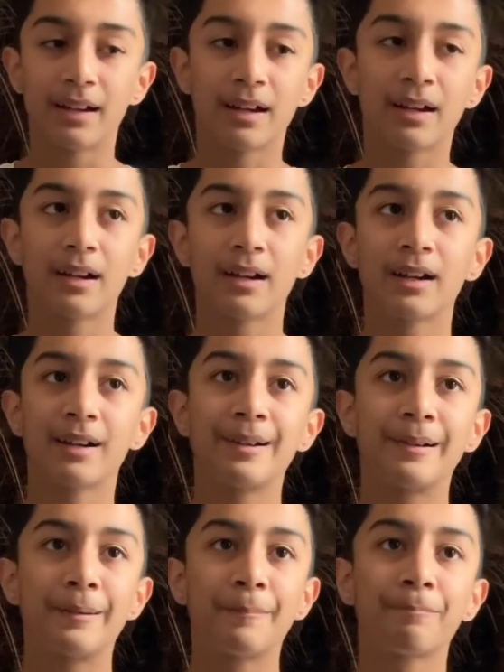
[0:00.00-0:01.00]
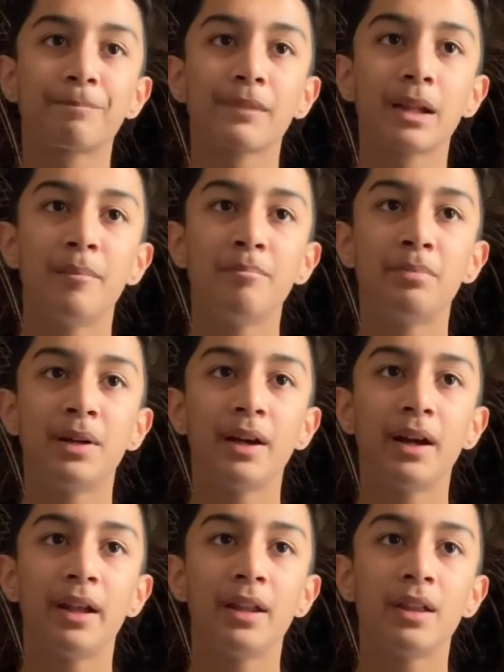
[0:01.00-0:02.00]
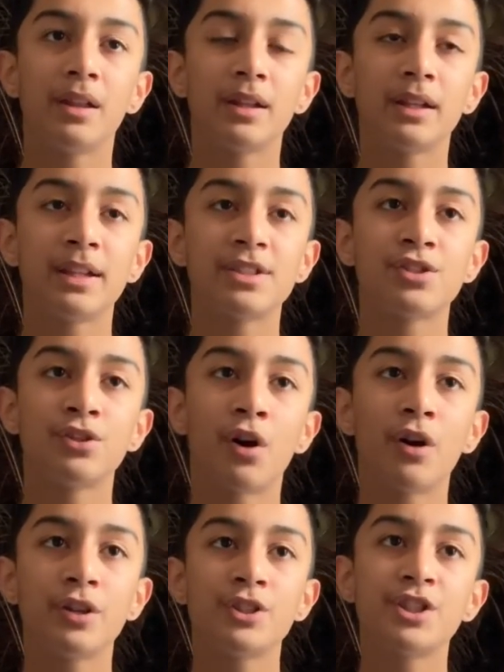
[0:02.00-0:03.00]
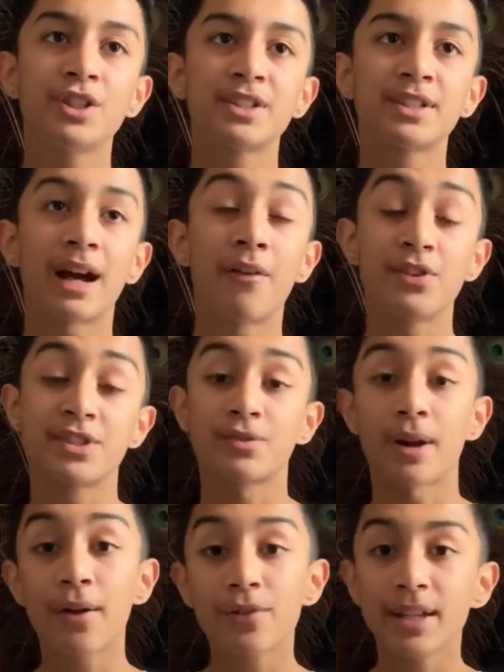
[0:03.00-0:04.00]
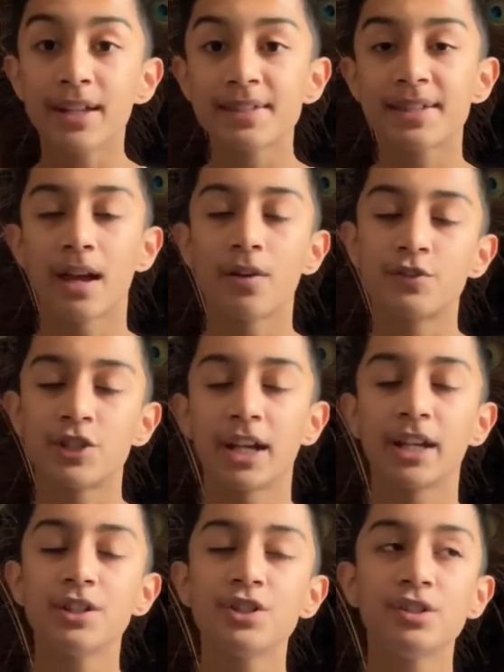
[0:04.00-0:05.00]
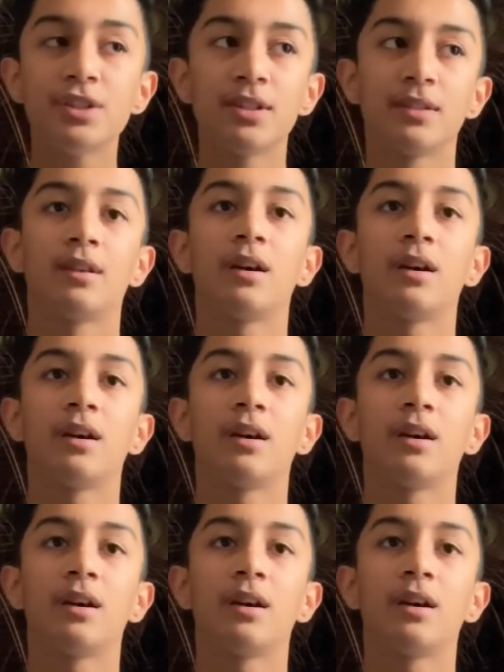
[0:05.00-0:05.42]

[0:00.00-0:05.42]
But it's not just our surroundings that have changed.